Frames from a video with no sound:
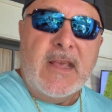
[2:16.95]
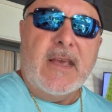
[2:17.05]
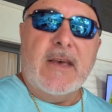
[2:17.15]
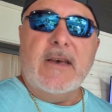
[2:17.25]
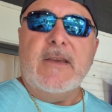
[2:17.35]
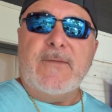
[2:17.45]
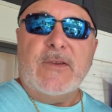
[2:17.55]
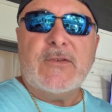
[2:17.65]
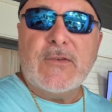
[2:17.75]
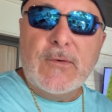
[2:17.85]
If
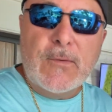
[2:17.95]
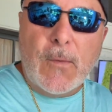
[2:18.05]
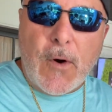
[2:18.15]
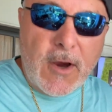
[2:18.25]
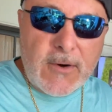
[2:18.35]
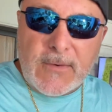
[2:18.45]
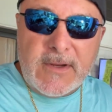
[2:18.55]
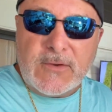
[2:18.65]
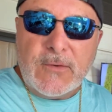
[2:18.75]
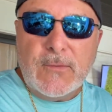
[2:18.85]
it's too watery or
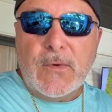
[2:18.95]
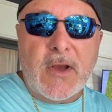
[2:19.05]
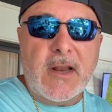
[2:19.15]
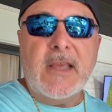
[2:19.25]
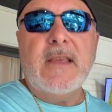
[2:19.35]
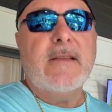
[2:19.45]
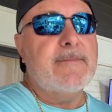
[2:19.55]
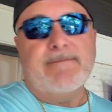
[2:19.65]
too runny,